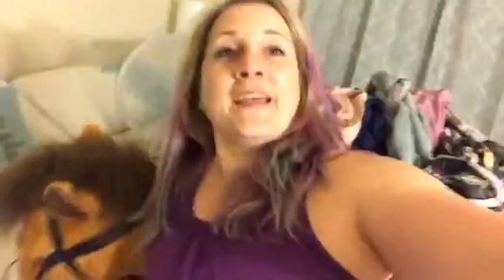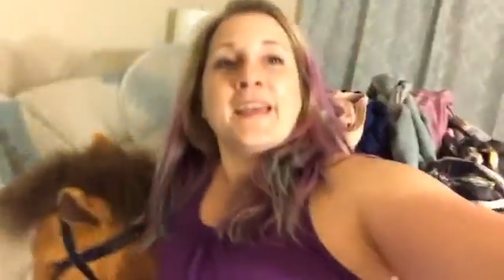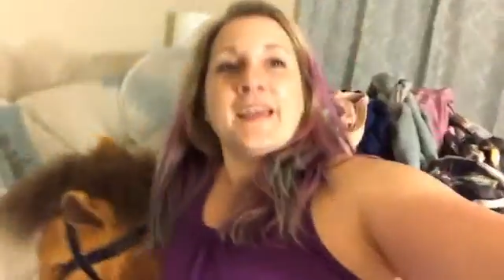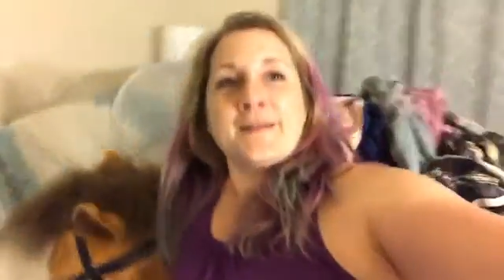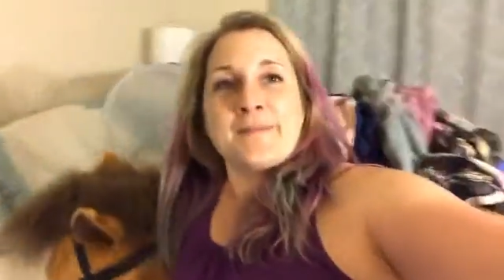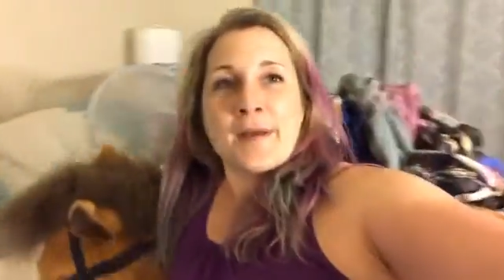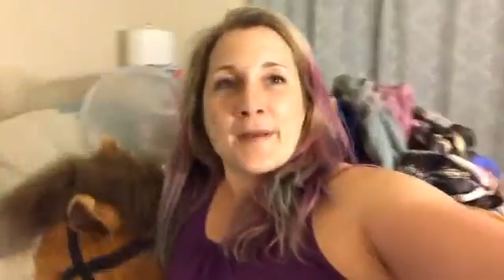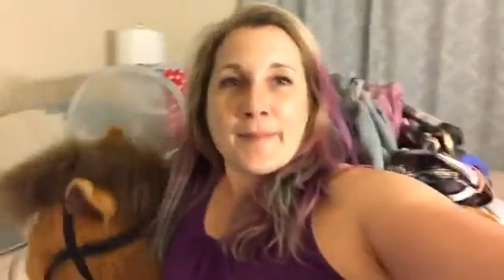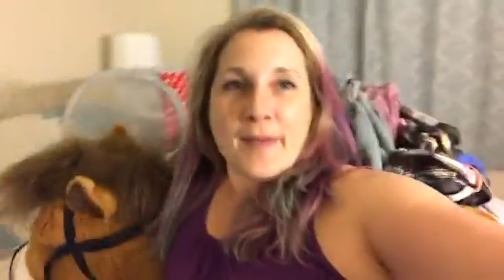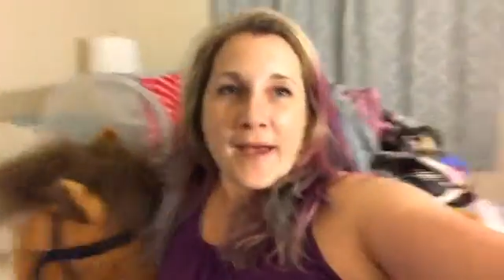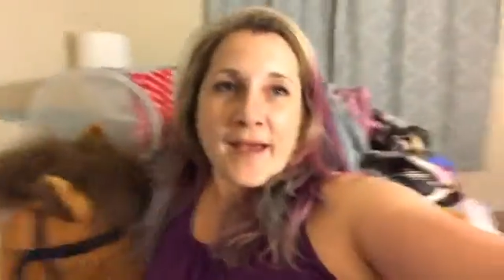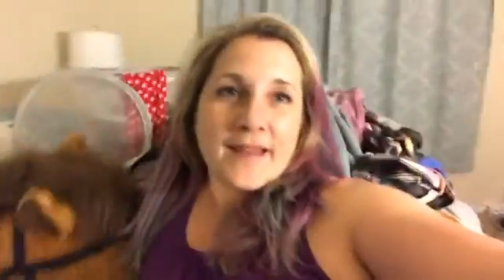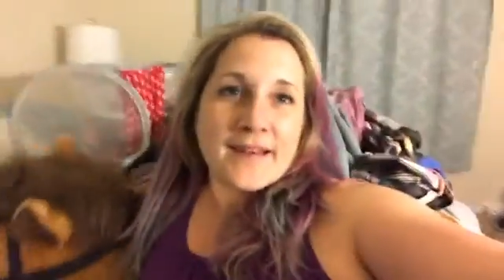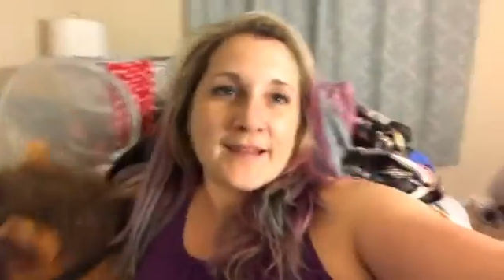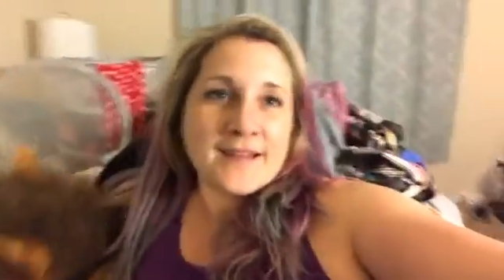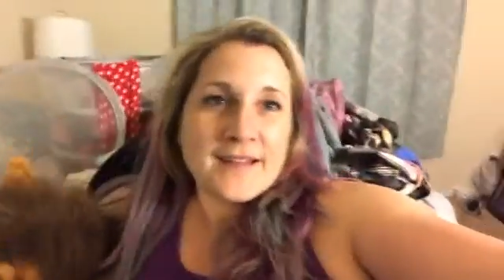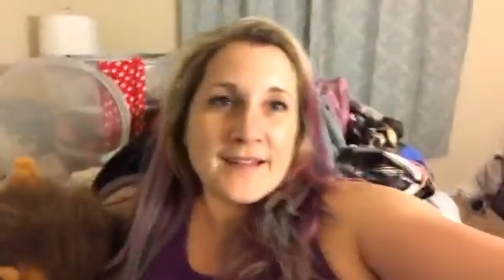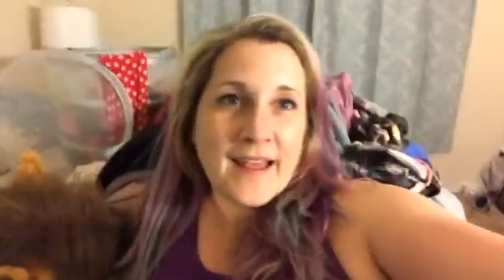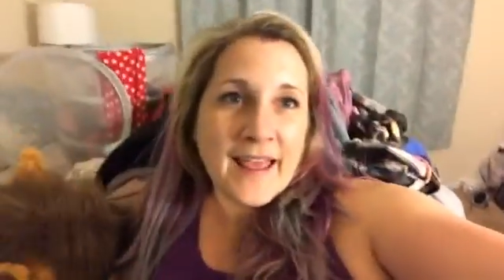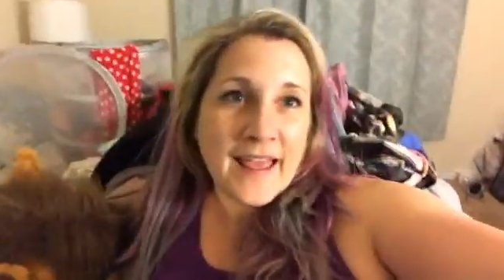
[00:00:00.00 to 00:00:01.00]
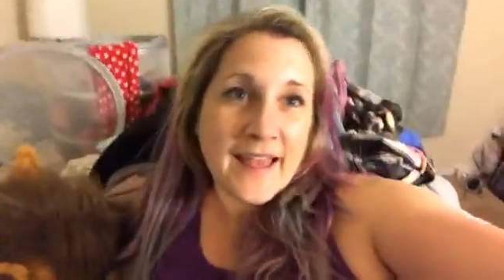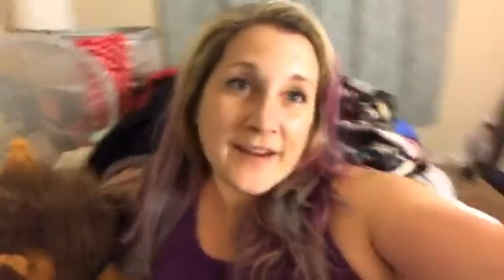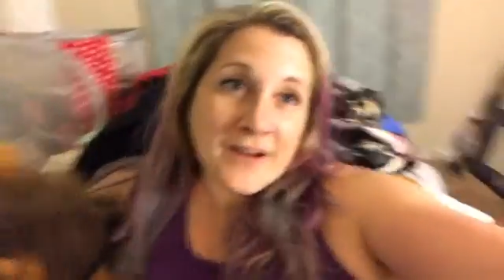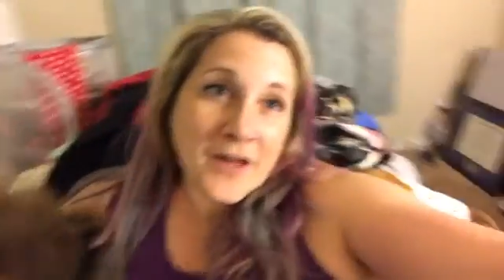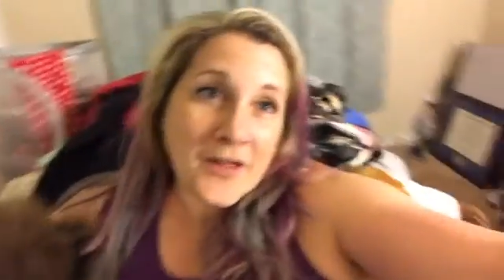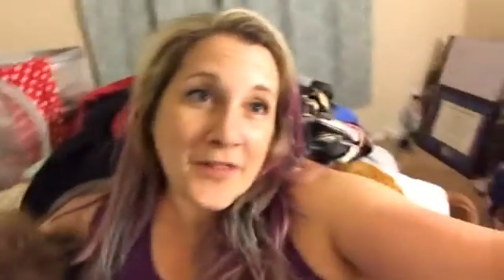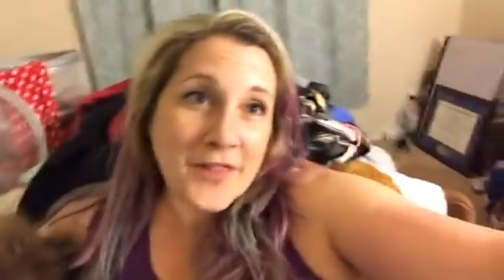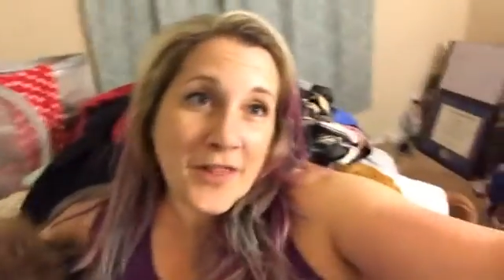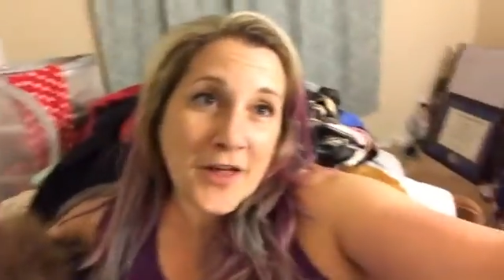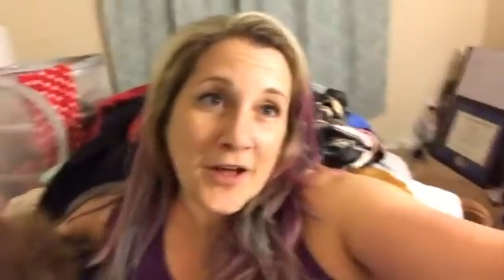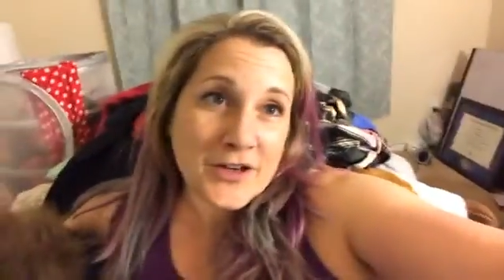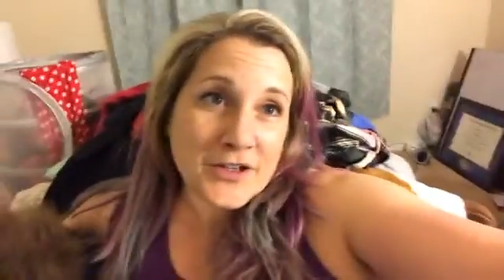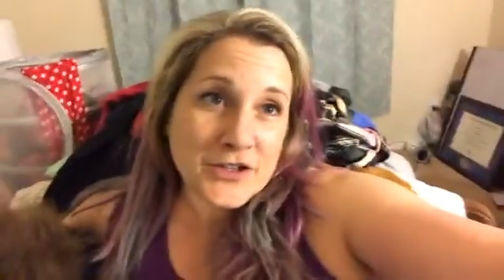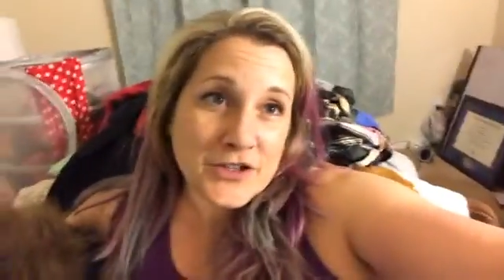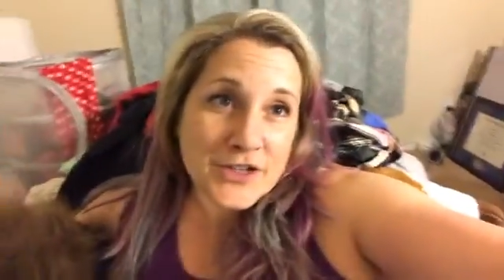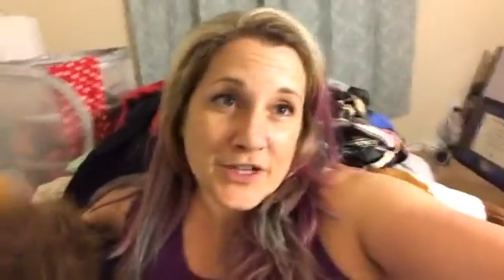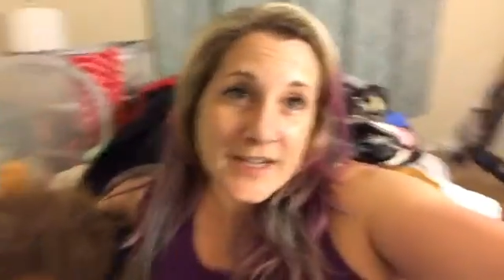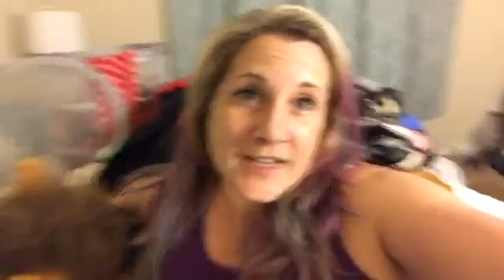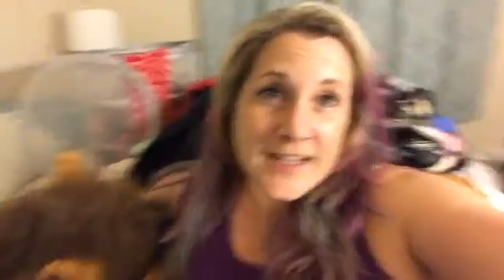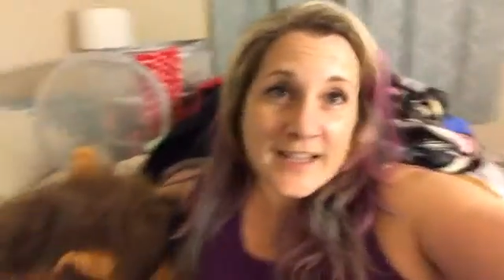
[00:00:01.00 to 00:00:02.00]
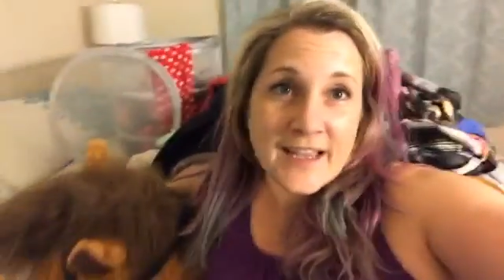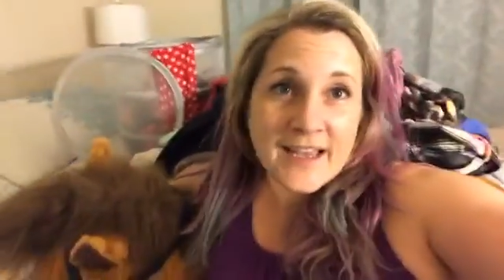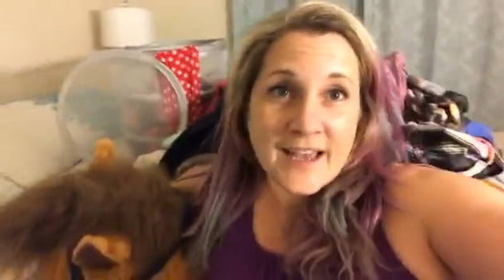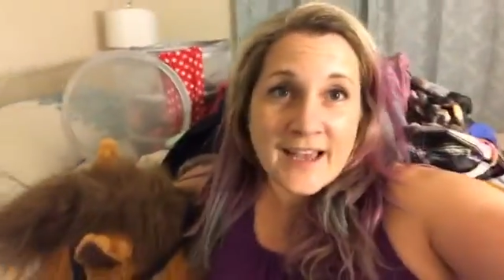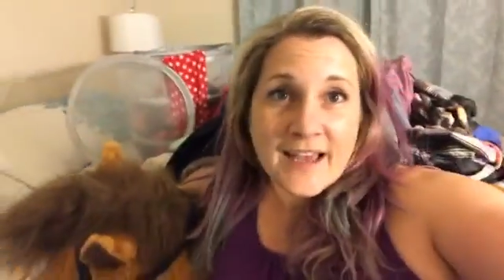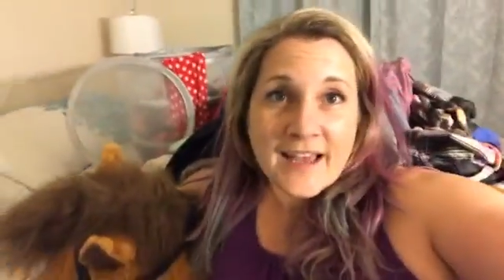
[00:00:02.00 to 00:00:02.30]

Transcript: in my bed and all the laundry